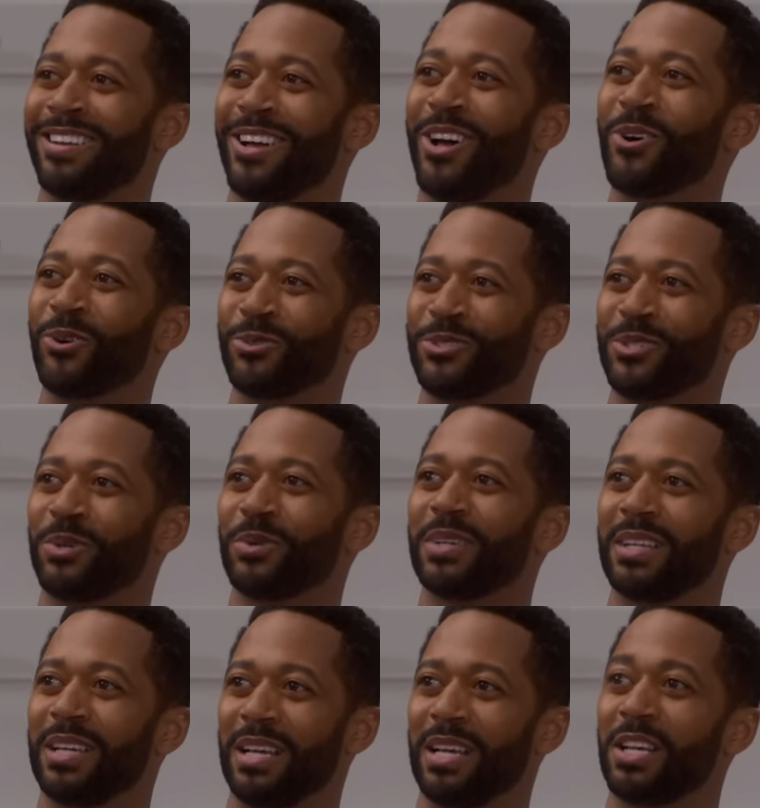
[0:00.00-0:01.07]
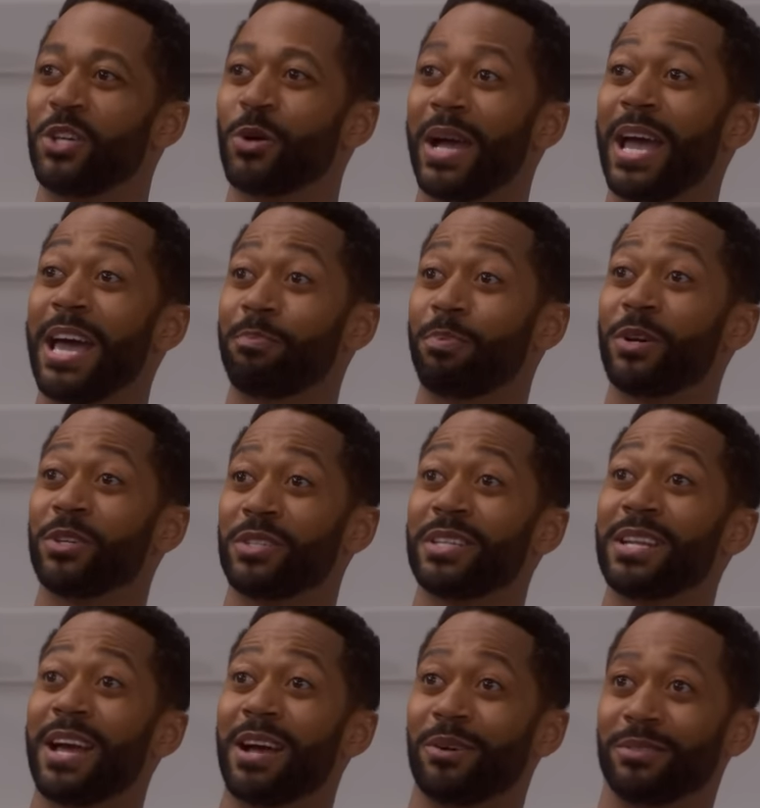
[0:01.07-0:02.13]
Oh, so you're a hat
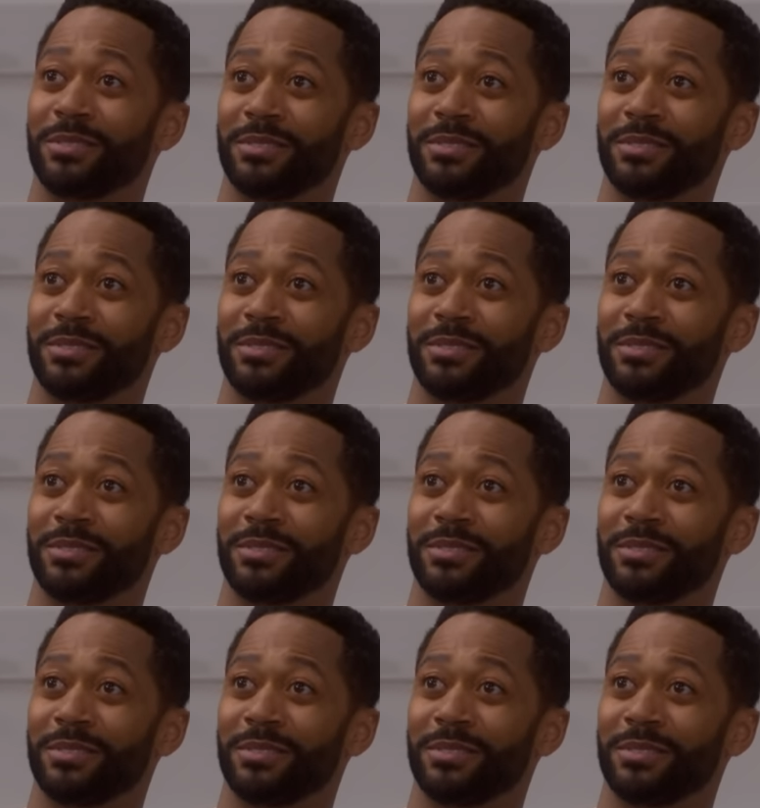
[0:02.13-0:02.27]
person now.